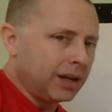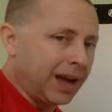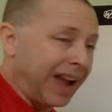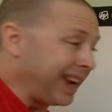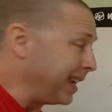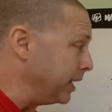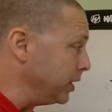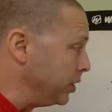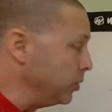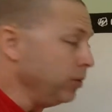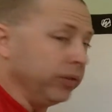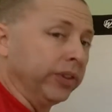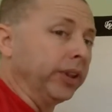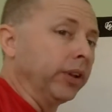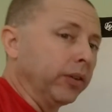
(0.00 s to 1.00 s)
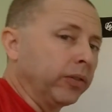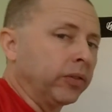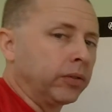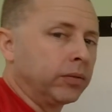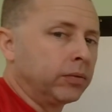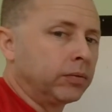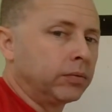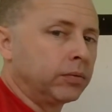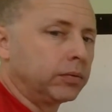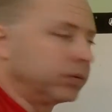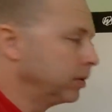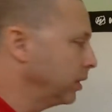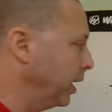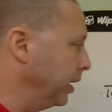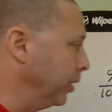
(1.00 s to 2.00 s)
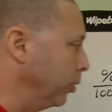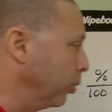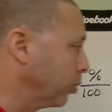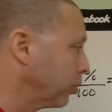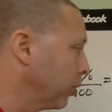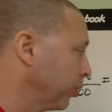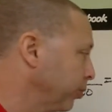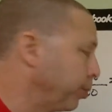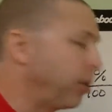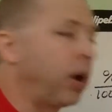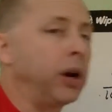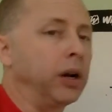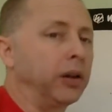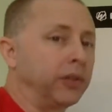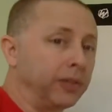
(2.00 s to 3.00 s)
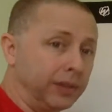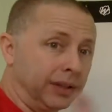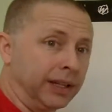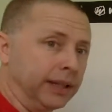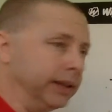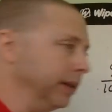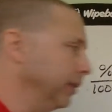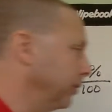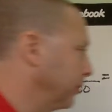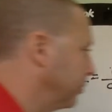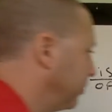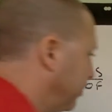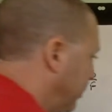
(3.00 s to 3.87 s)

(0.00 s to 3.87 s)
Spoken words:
I can use this and go cross products like this.